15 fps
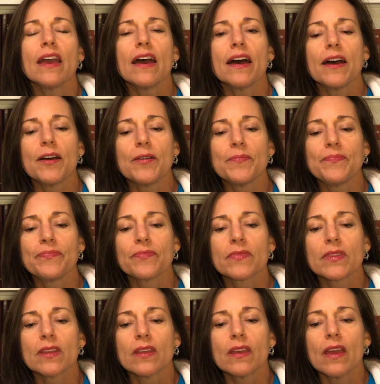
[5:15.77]

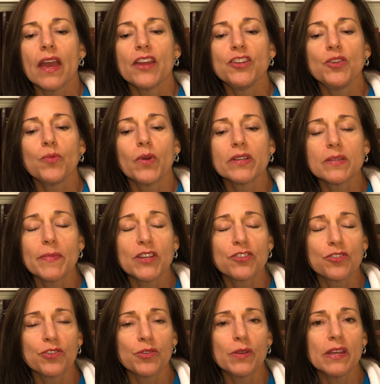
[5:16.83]
And you want to make
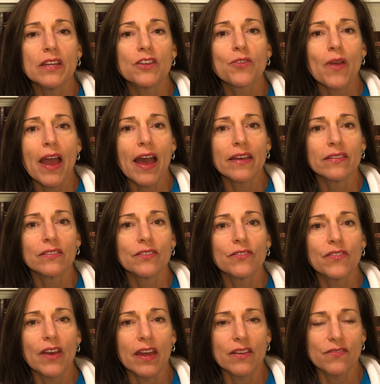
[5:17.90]
sure you eat
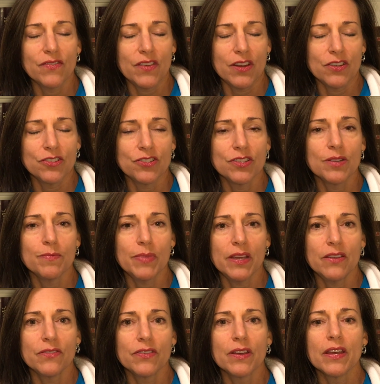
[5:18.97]
grass-fed and finished
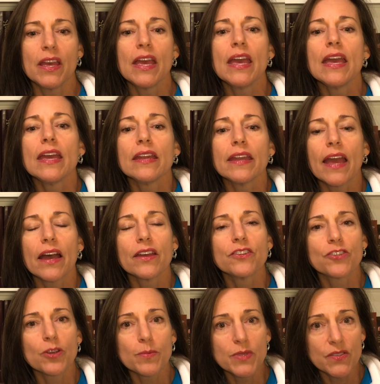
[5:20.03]
beef. Now, in
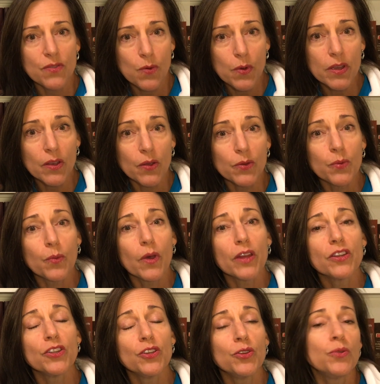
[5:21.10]
terms of oils,
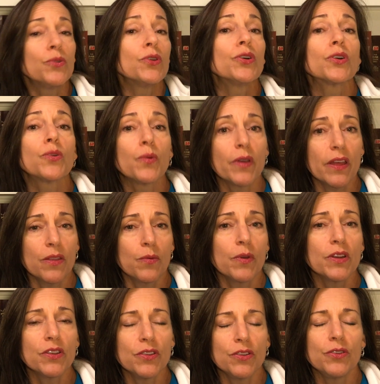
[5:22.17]
what do you cook with?
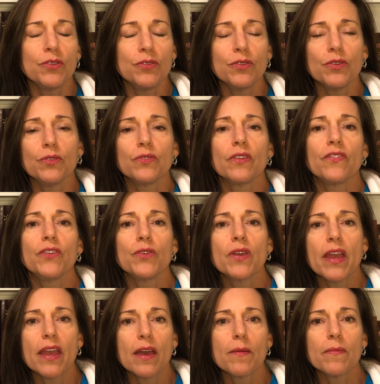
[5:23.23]
What do you use if you
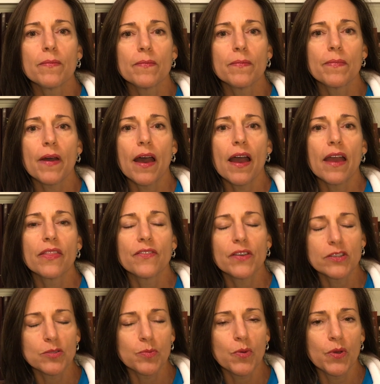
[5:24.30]
can't buy the
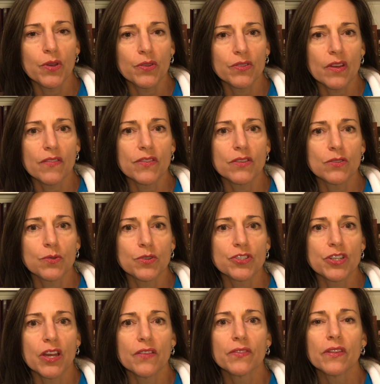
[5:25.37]
vegetable oils off the store
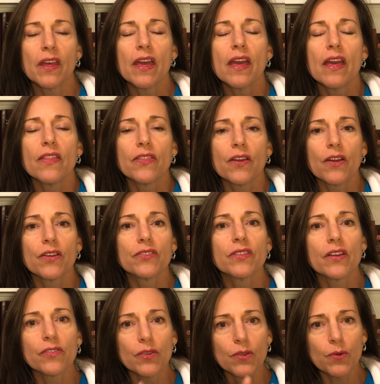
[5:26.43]
shelves? There are
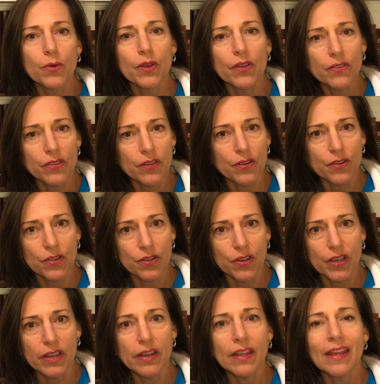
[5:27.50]
several oils that are
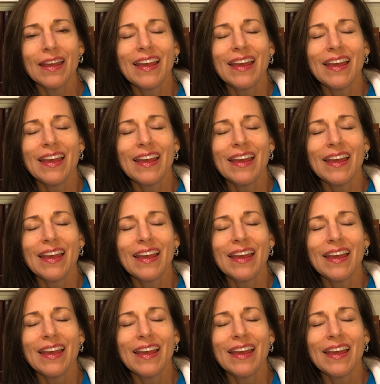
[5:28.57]
good.